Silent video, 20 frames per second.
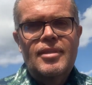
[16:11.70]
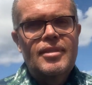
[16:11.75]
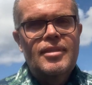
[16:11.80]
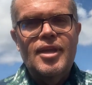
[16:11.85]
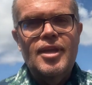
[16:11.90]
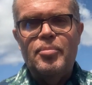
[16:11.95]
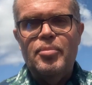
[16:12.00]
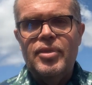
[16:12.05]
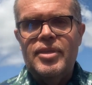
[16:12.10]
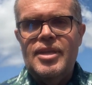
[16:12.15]

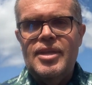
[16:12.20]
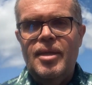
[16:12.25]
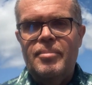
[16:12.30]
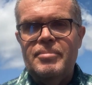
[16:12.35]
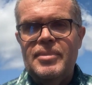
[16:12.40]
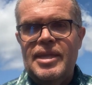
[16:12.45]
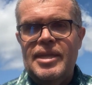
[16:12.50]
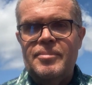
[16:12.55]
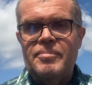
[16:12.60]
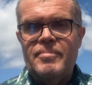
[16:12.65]
Copper and
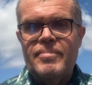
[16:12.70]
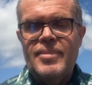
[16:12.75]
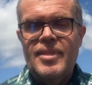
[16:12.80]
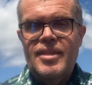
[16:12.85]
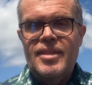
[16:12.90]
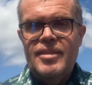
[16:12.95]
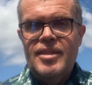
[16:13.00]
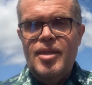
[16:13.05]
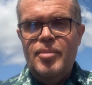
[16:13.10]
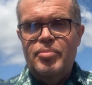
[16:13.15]
Company.
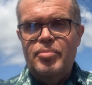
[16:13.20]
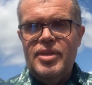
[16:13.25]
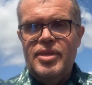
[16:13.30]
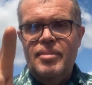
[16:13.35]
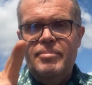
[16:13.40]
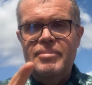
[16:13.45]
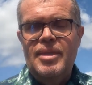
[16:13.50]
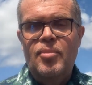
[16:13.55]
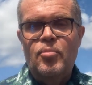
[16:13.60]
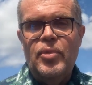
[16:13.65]
Cup and
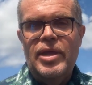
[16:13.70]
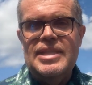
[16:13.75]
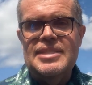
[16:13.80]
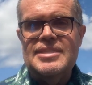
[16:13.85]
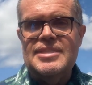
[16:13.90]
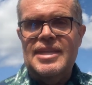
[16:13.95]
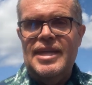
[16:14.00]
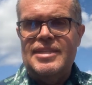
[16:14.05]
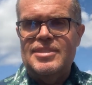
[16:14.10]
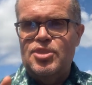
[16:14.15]
Company on
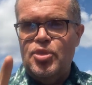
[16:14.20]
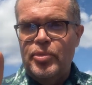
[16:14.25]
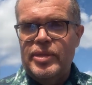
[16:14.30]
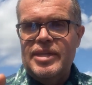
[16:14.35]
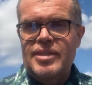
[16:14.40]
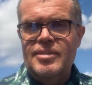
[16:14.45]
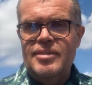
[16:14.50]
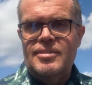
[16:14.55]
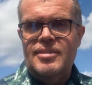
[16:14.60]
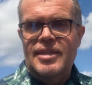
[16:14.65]
Wednesday doing
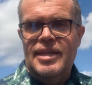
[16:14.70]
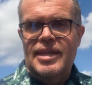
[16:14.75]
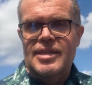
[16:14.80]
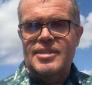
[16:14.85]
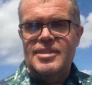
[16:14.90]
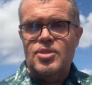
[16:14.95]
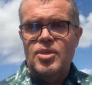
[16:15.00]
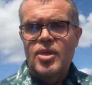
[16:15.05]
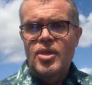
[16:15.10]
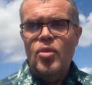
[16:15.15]
good
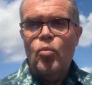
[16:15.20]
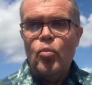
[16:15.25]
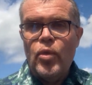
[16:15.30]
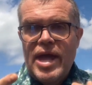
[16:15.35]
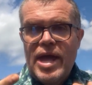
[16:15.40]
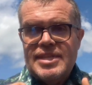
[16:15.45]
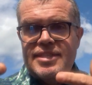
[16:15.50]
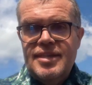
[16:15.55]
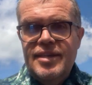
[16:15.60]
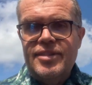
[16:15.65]
things.
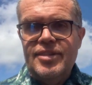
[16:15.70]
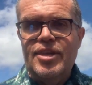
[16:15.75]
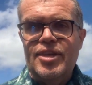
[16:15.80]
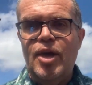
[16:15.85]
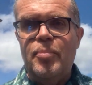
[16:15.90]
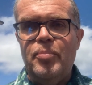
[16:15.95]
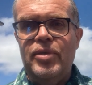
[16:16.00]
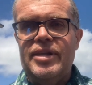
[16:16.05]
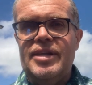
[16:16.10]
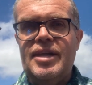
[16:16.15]
Where's the other
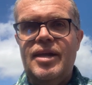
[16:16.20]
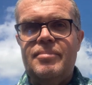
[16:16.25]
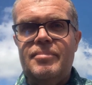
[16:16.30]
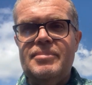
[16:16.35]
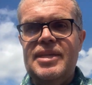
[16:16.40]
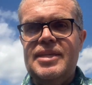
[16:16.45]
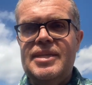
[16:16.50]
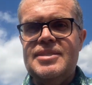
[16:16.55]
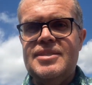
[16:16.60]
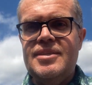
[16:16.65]
Cup and
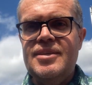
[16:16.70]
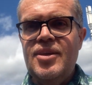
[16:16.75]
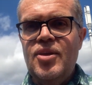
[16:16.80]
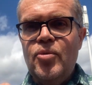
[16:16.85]
Companies?